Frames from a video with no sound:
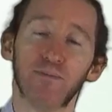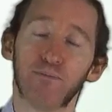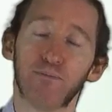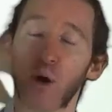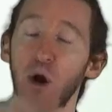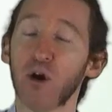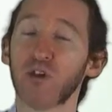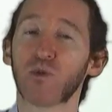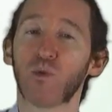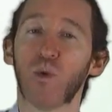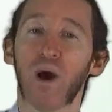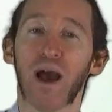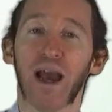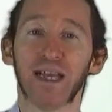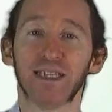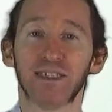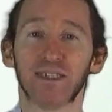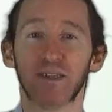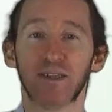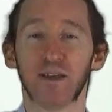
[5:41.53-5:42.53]
both
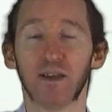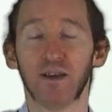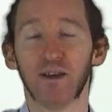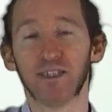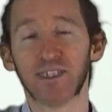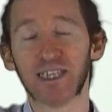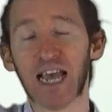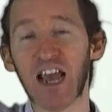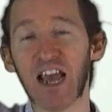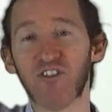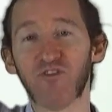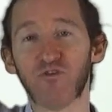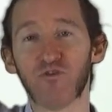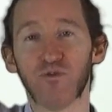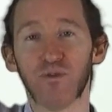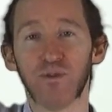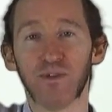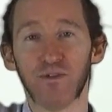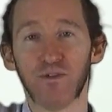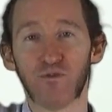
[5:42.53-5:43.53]
ways. Safe
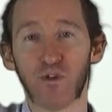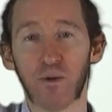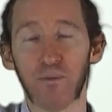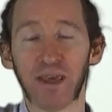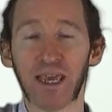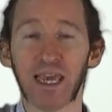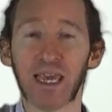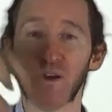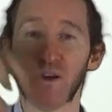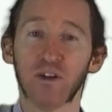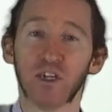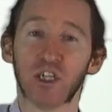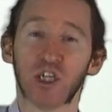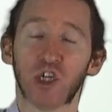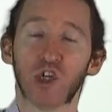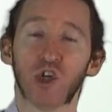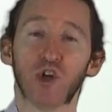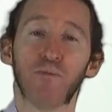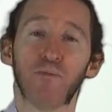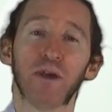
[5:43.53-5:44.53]
from the healer to
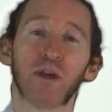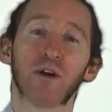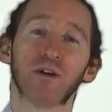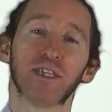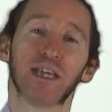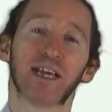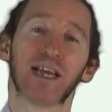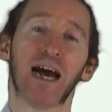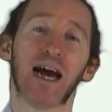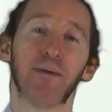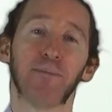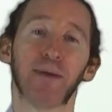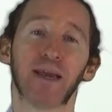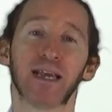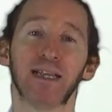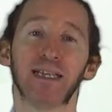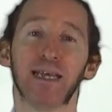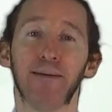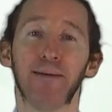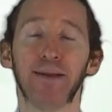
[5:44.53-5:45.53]
you because it can't be
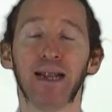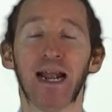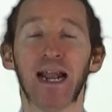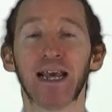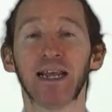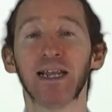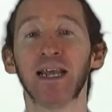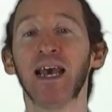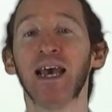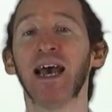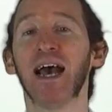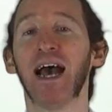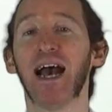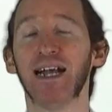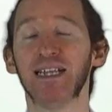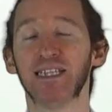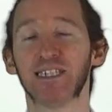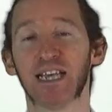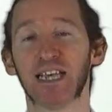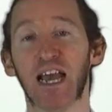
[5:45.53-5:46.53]
contaminated,
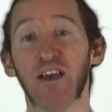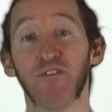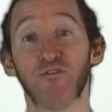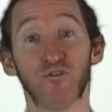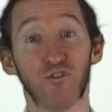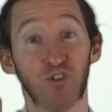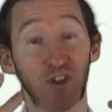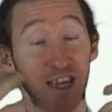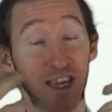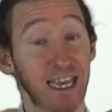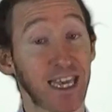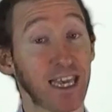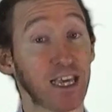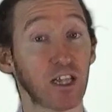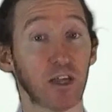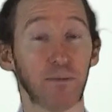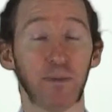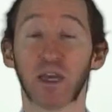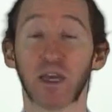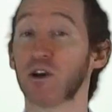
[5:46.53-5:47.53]
and safe for the
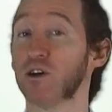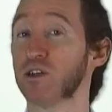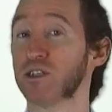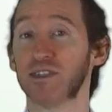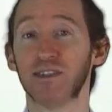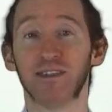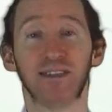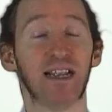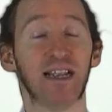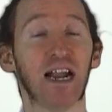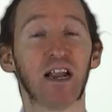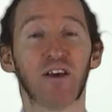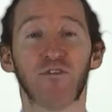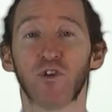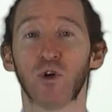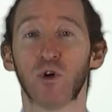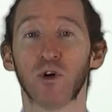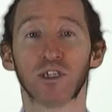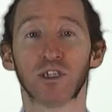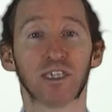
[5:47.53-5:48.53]
healer because none of
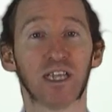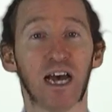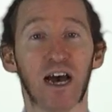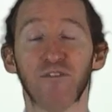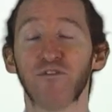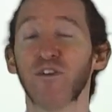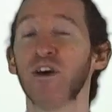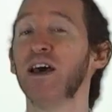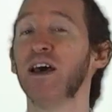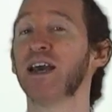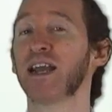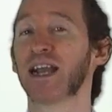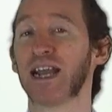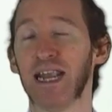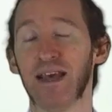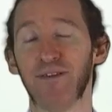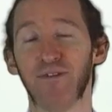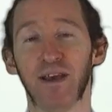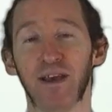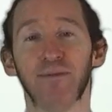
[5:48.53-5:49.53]
your stuff can
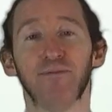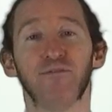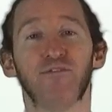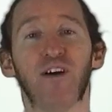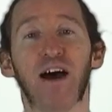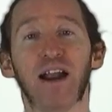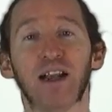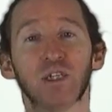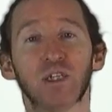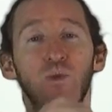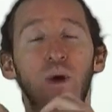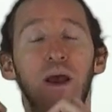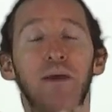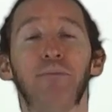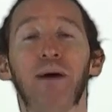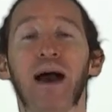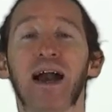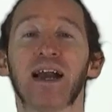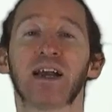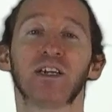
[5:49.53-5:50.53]
ever find its way
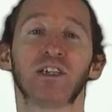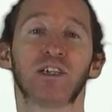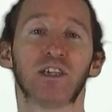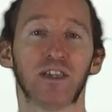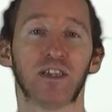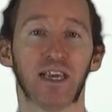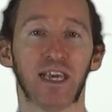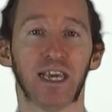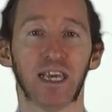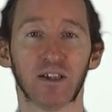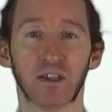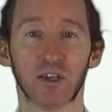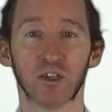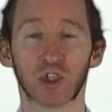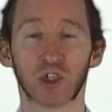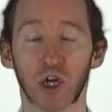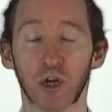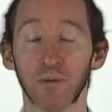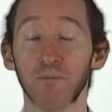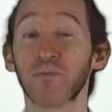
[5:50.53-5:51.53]
back to the healer.
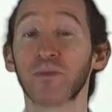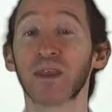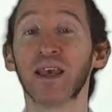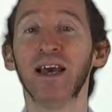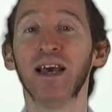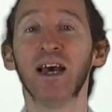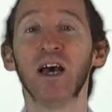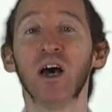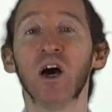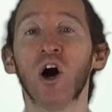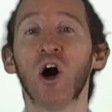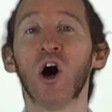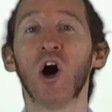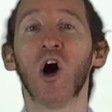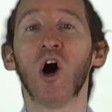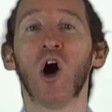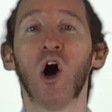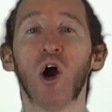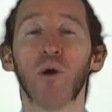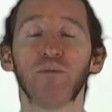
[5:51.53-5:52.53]
So
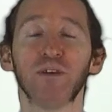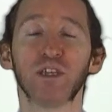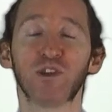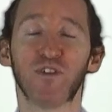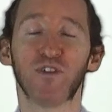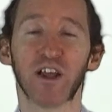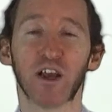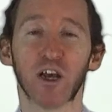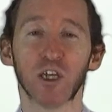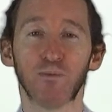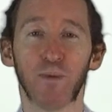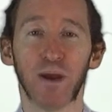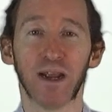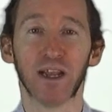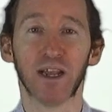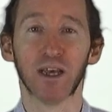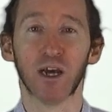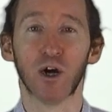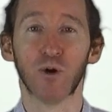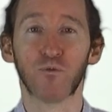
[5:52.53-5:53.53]
hope this video has
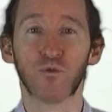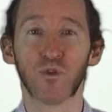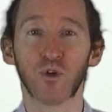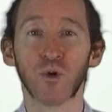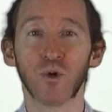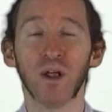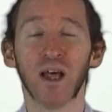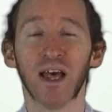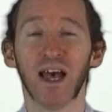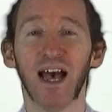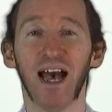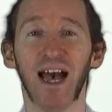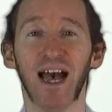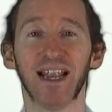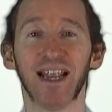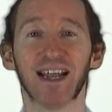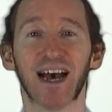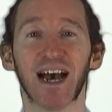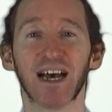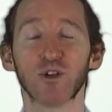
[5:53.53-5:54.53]
been helpful,
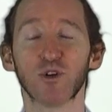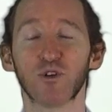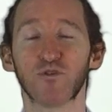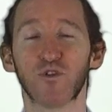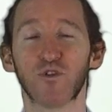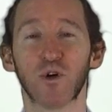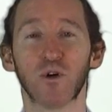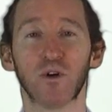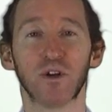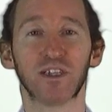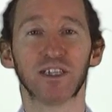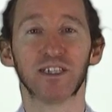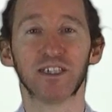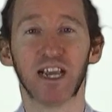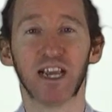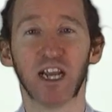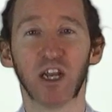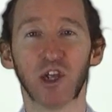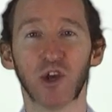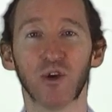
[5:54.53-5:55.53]
and I look forward to
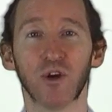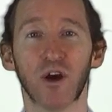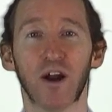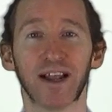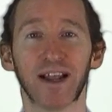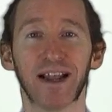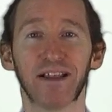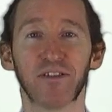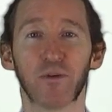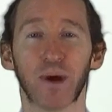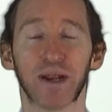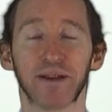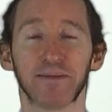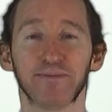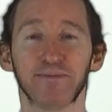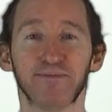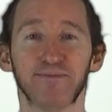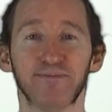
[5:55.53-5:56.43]
seeing you on another one.